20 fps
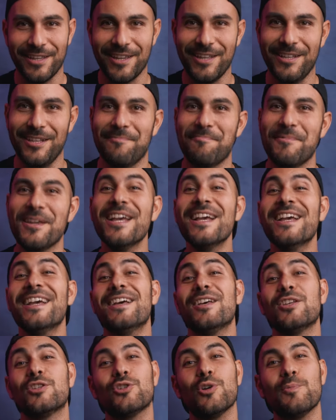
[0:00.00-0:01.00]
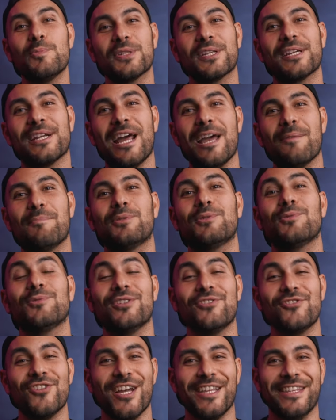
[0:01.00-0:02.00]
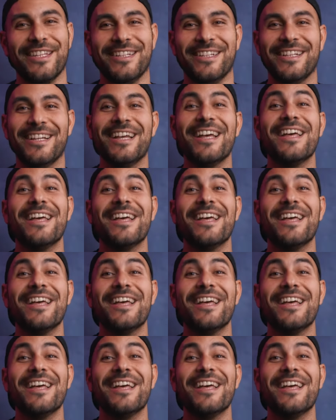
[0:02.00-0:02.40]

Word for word: killing me. Subscribe to the channel.